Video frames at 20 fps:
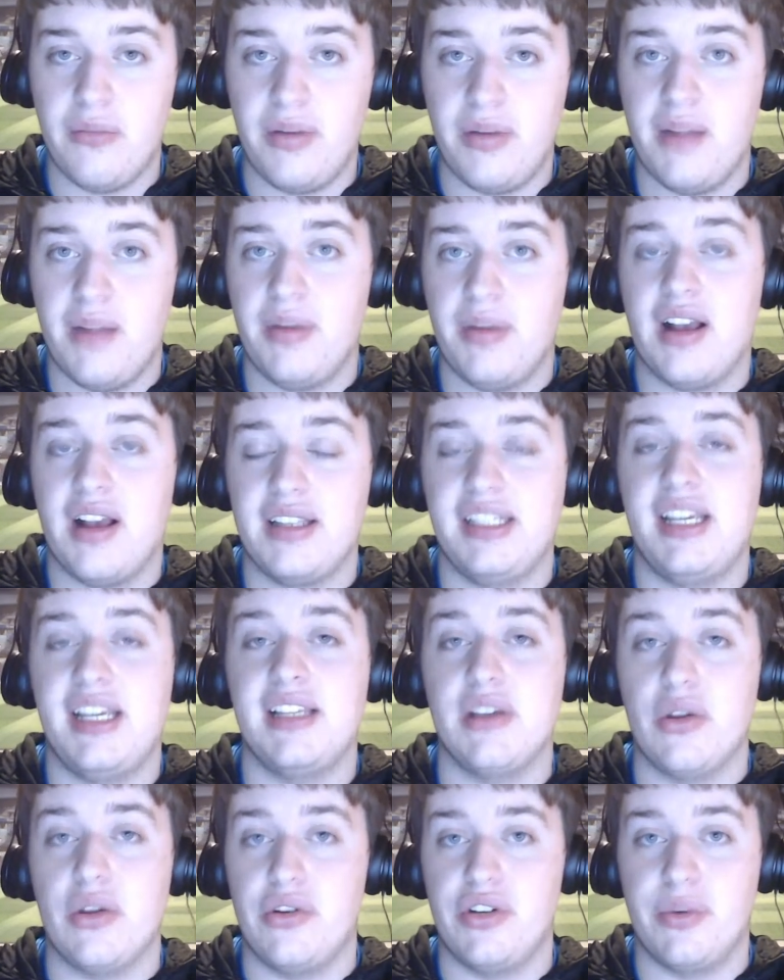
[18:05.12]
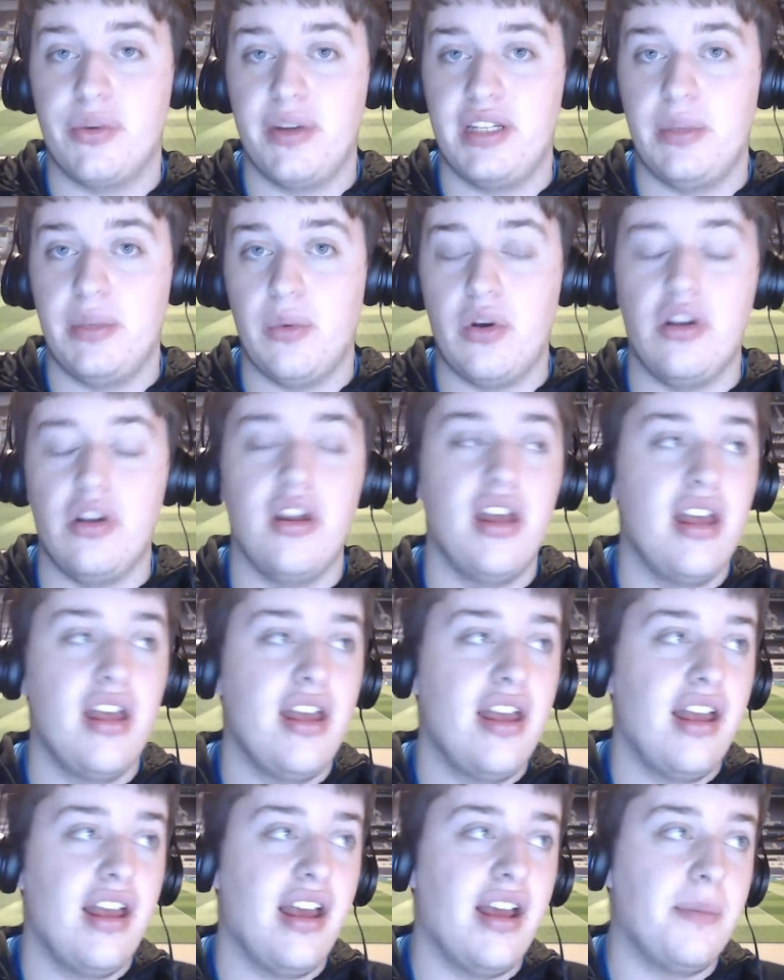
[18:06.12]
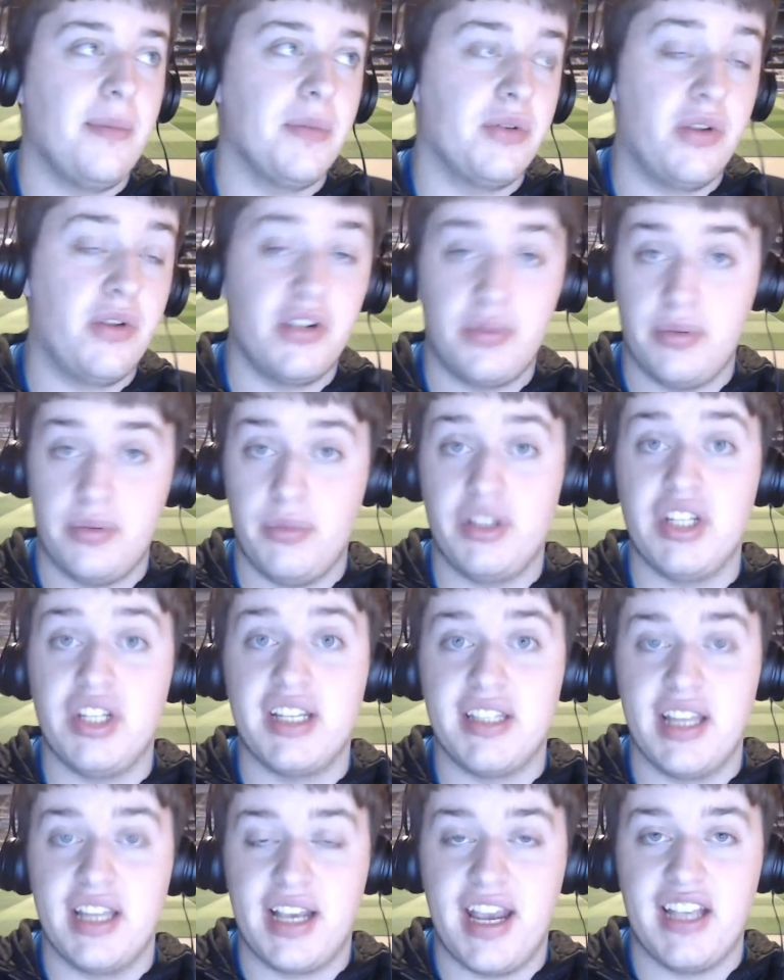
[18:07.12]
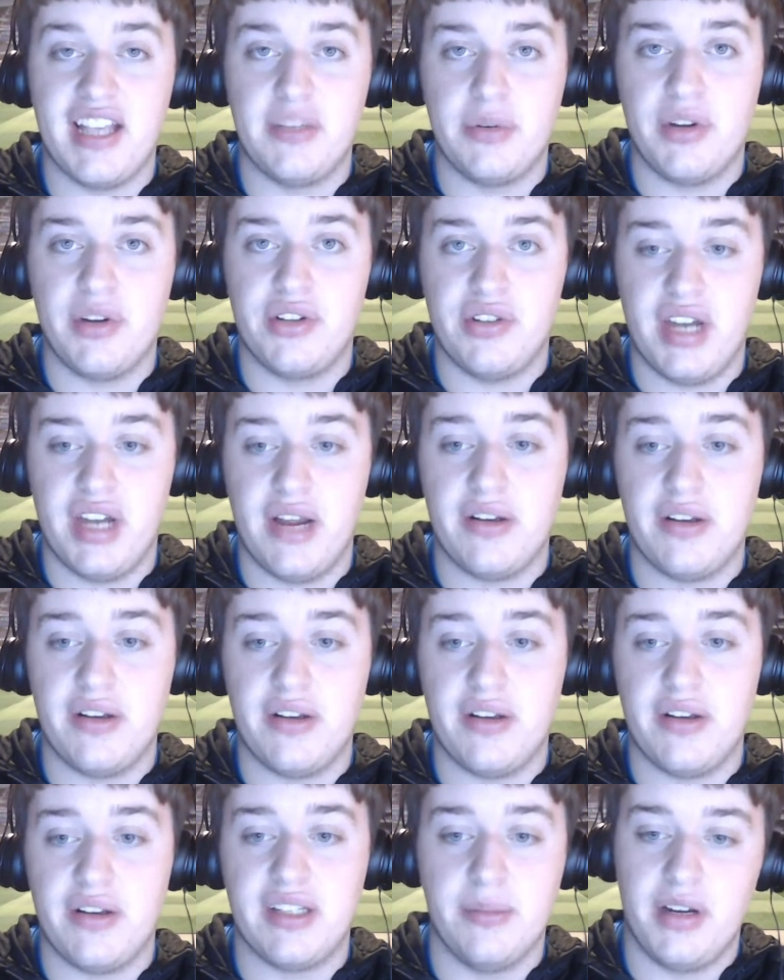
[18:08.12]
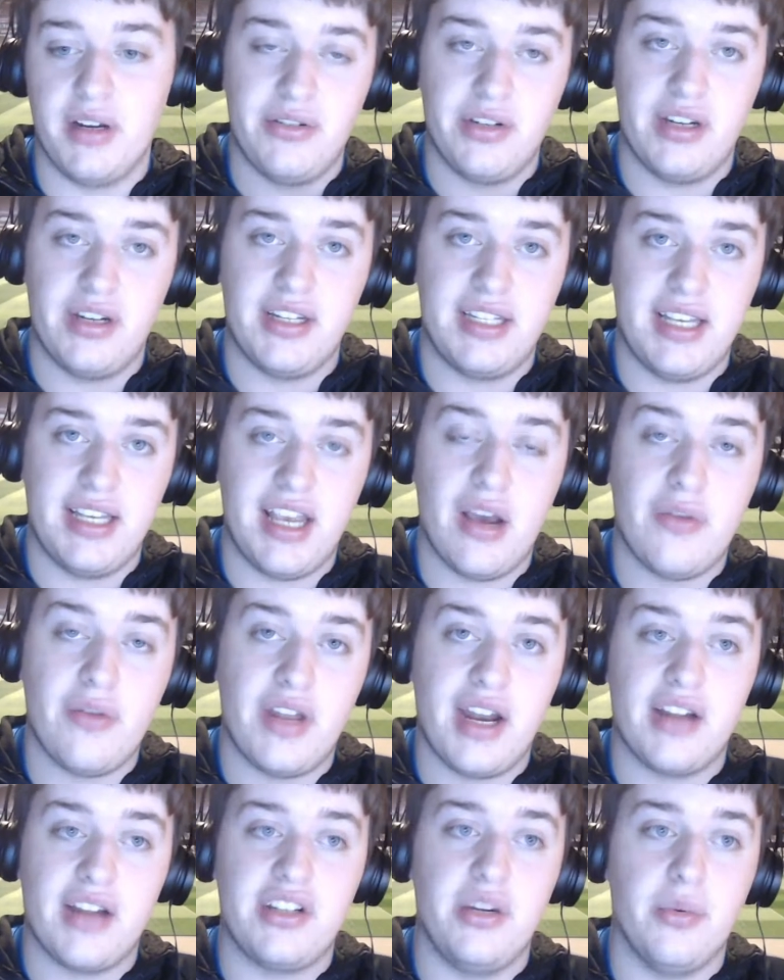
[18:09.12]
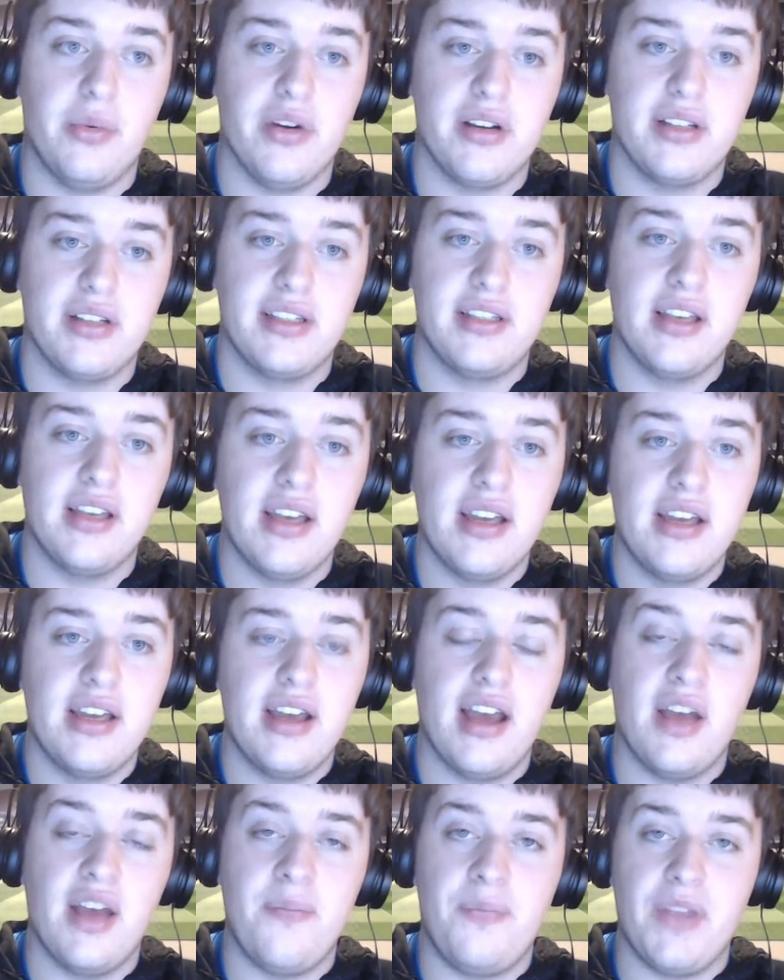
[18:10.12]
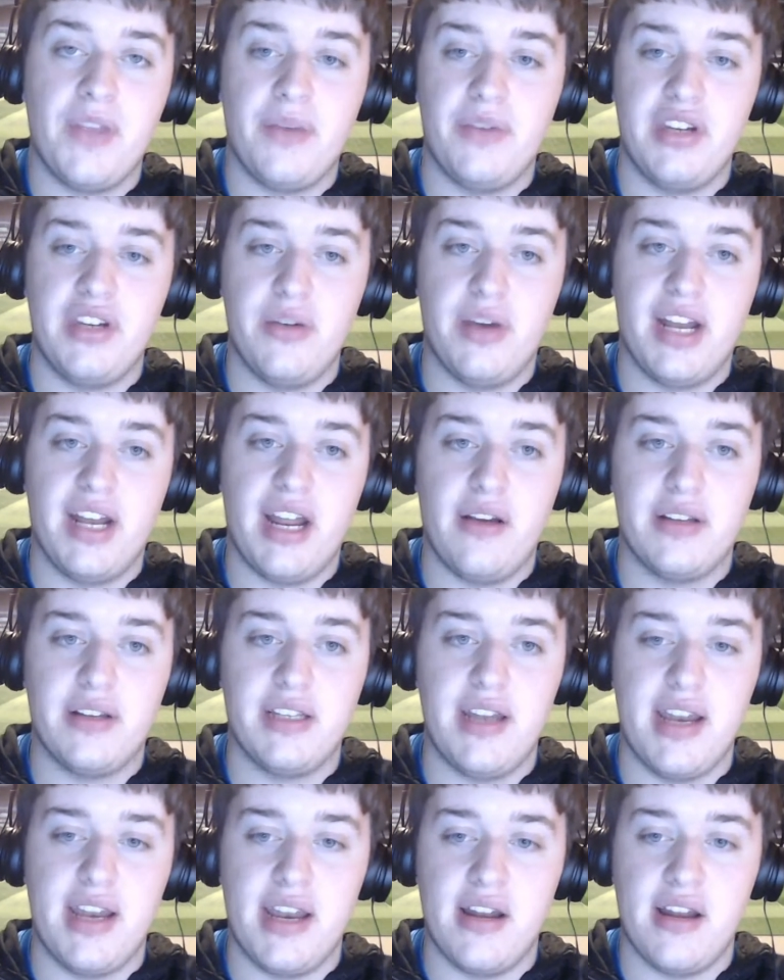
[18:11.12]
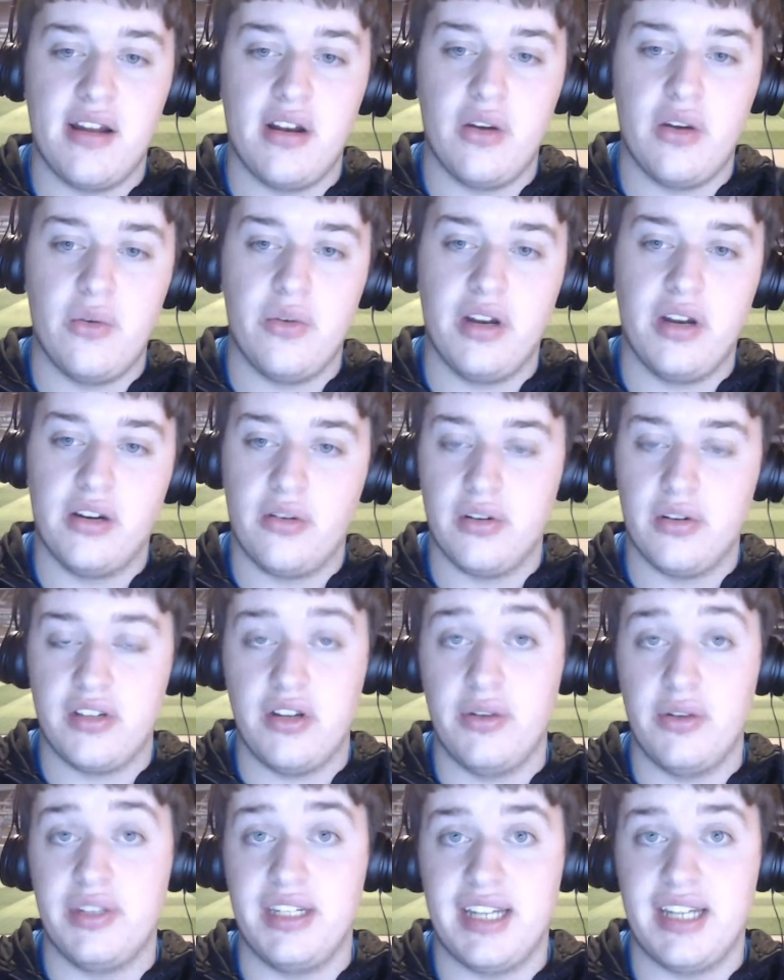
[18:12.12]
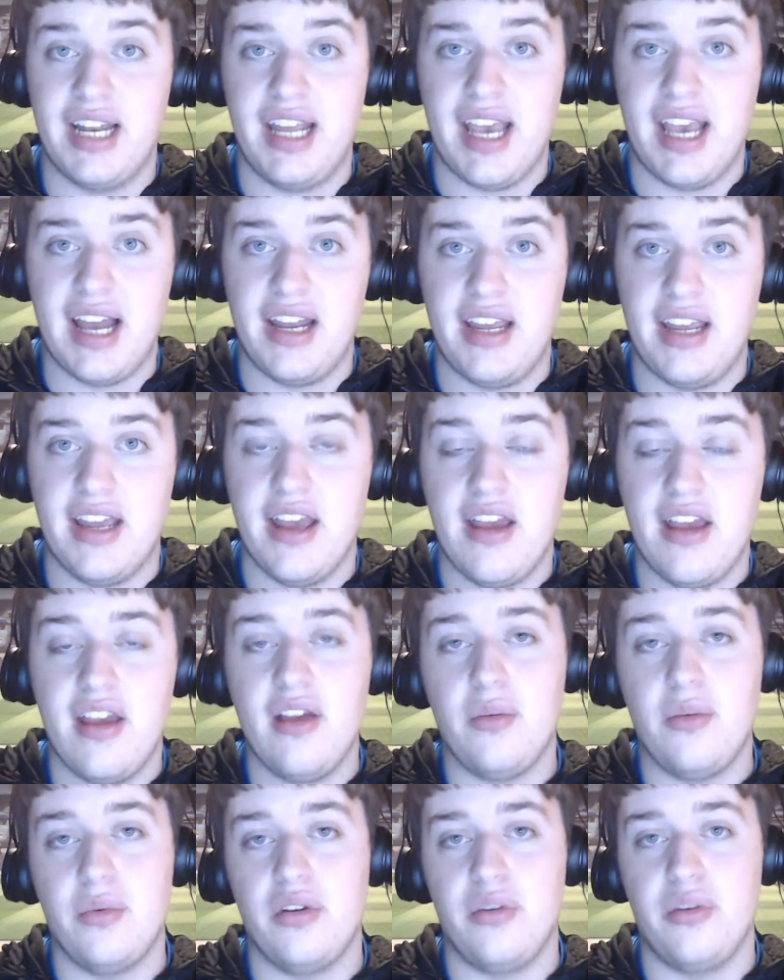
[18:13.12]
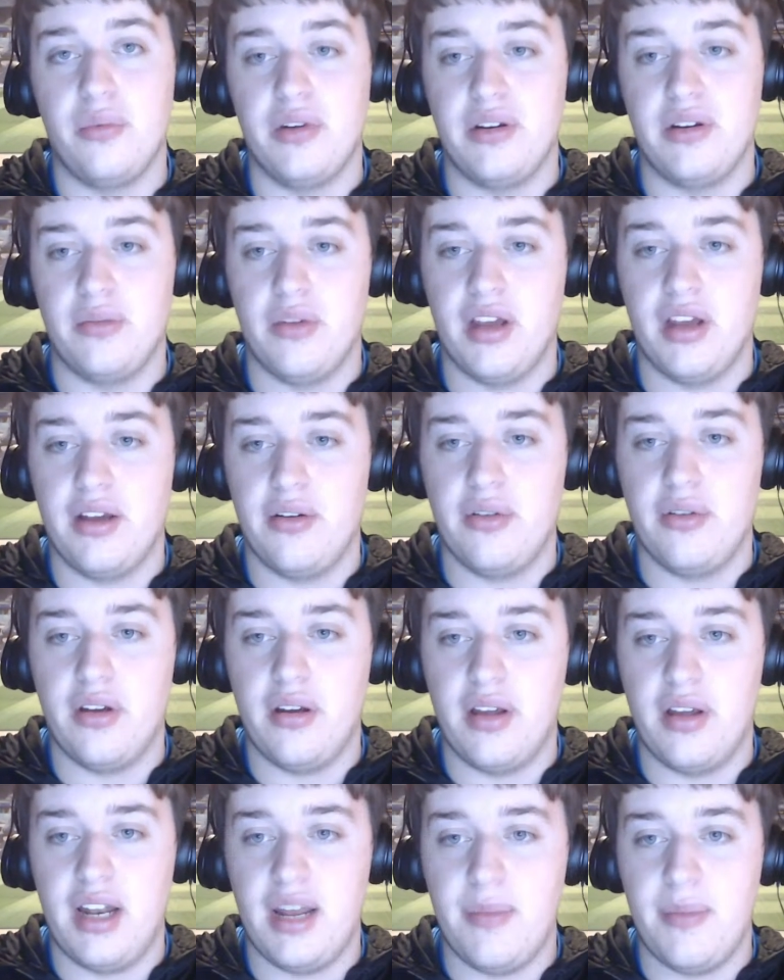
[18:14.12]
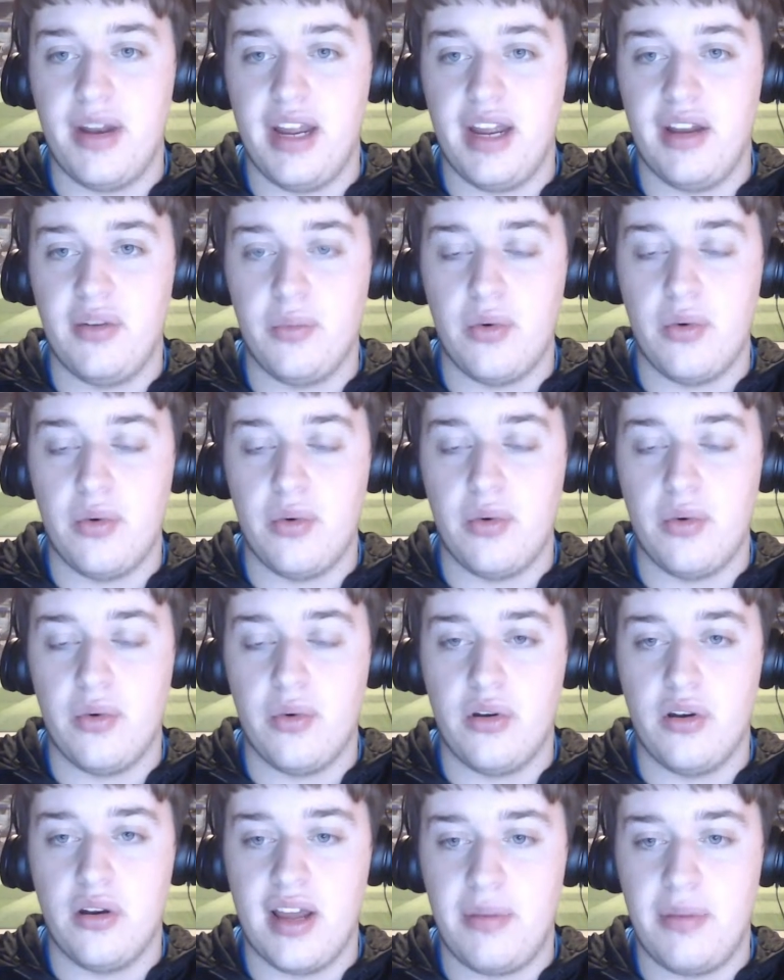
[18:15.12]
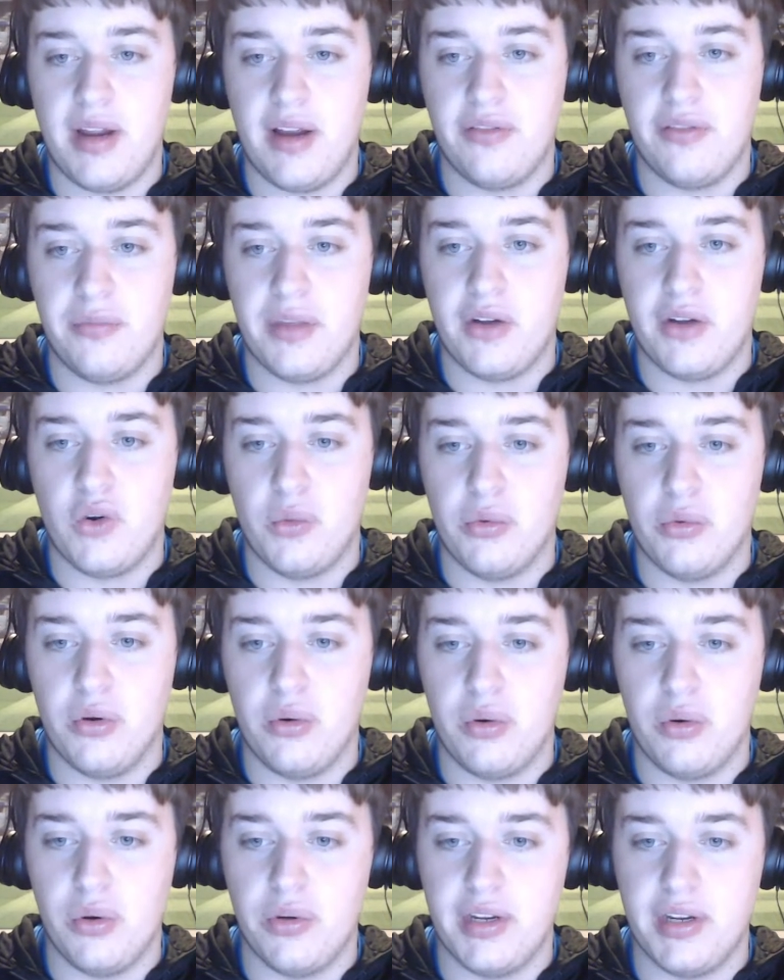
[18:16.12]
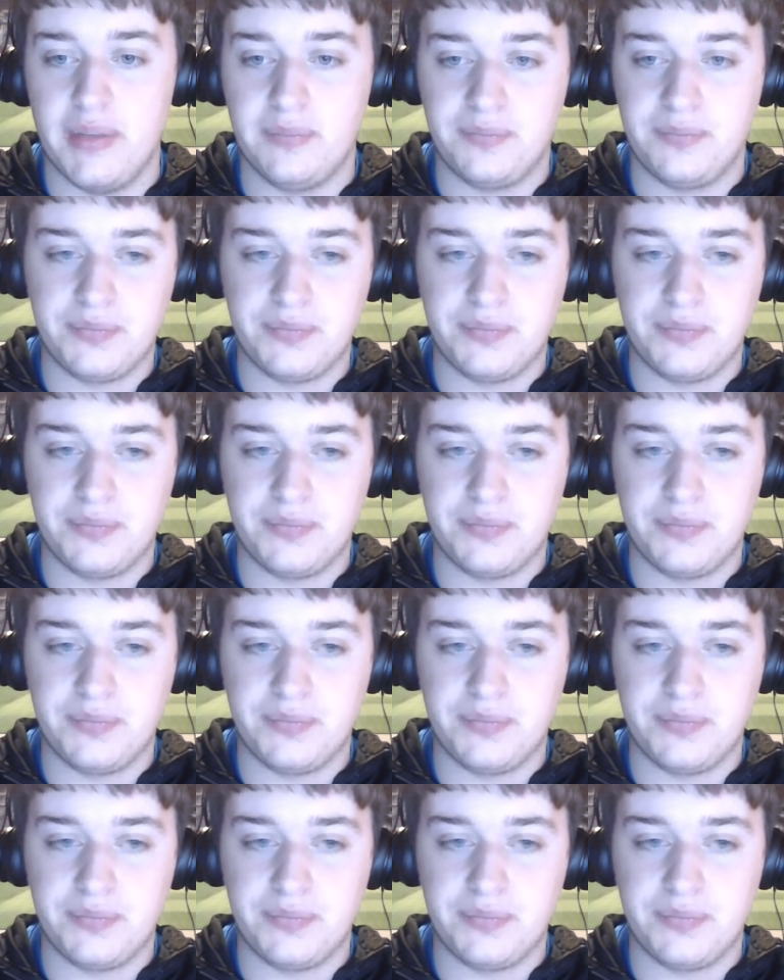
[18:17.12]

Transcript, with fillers: player because he is under twenty-one, um, of course, which isn't the case with Christian Eriksen. We should to see how that actually works um, if we do get Eriksen in on loan. And, of course, losing Dele Alli would, would uh, eliminate one player from that homegrown quota.